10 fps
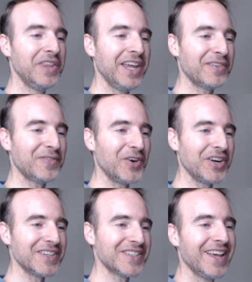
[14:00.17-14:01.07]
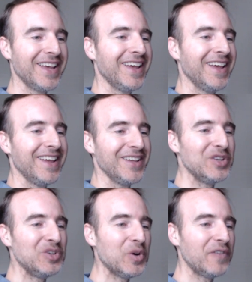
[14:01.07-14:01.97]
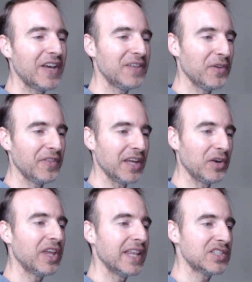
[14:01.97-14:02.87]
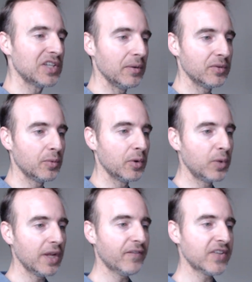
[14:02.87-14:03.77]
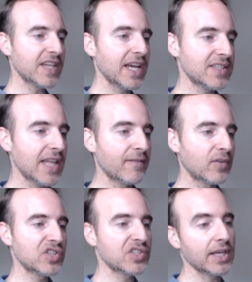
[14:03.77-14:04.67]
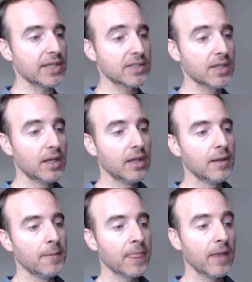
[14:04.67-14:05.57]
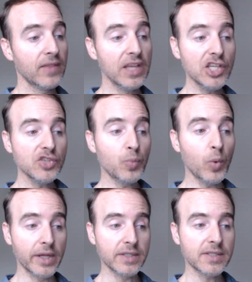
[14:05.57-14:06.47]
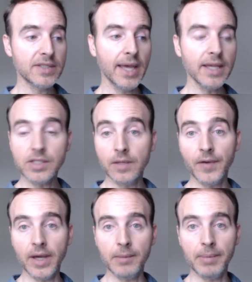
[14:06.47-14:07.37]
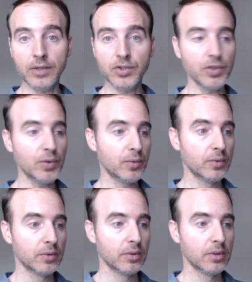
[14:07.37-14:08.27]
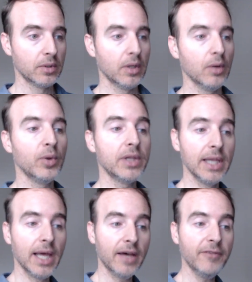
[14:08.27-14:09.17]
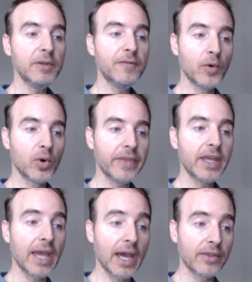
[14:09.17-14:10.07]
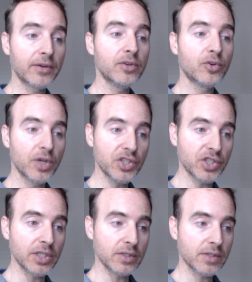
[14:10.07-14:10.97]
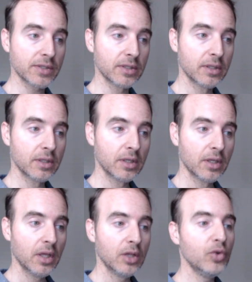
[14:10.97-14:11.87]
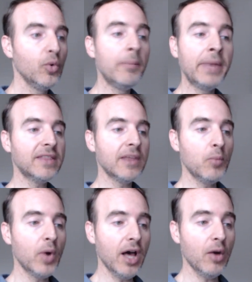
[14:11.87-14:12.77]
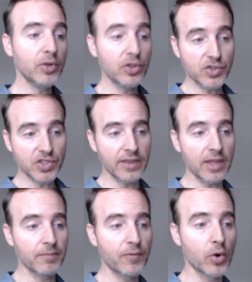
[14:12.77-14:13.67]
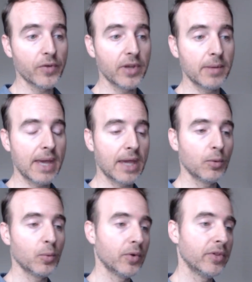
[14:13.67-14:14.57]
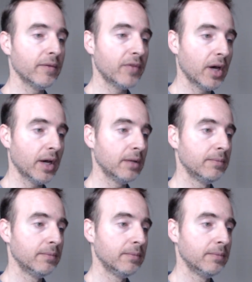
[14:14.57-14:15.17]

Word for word: they are foreigners, you do a faithful thing. Okay, let's go. So we reemphasize that verse 6. These ones testified about you with love before the gathered Christians. You will make them well when you send them forth in a manner worthy of God.